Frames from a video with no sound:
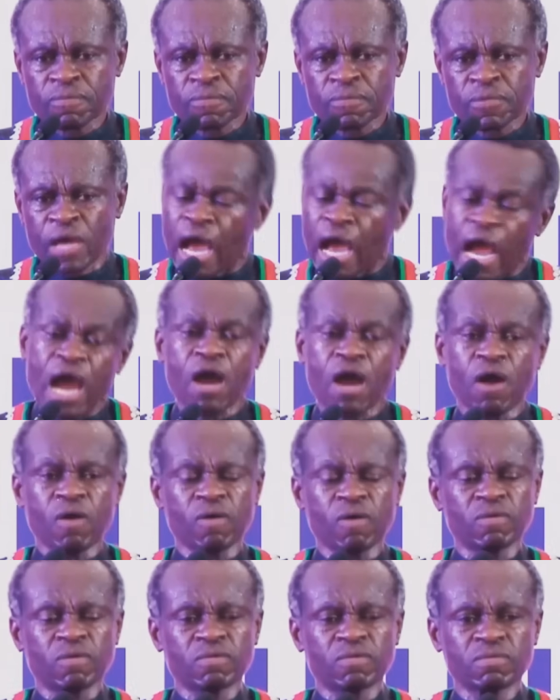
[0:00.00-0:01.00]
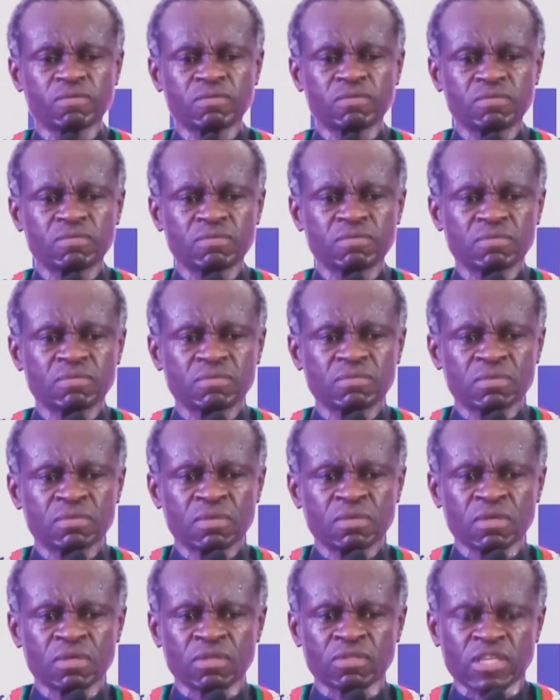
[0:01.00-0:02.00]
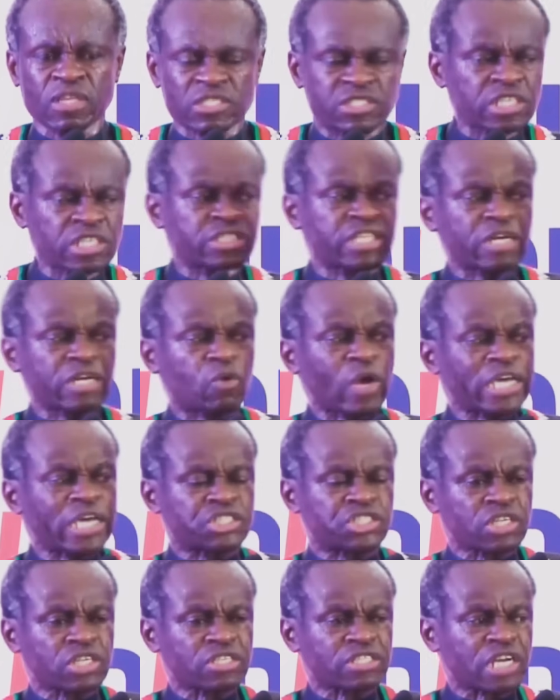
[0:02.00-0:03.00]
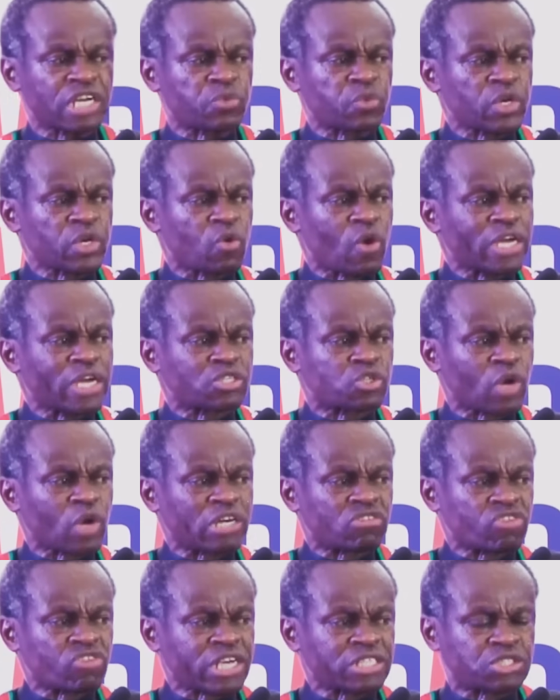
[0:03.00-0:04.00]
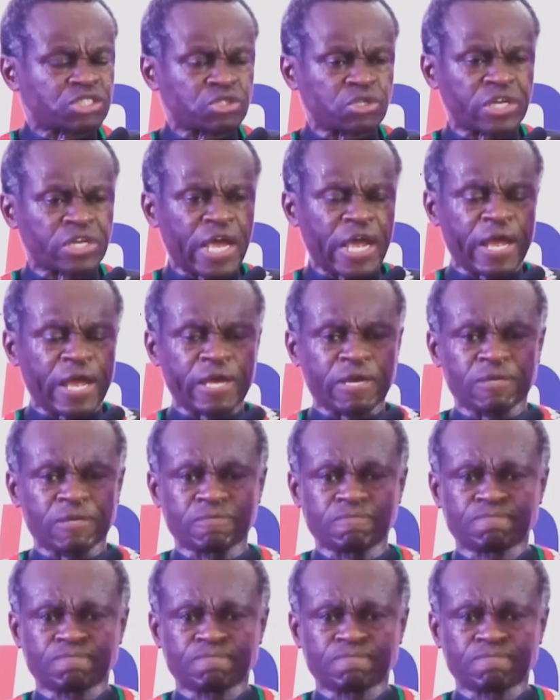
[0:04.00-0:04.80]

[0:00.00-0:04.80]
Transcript: How? This is the question that we want to address today.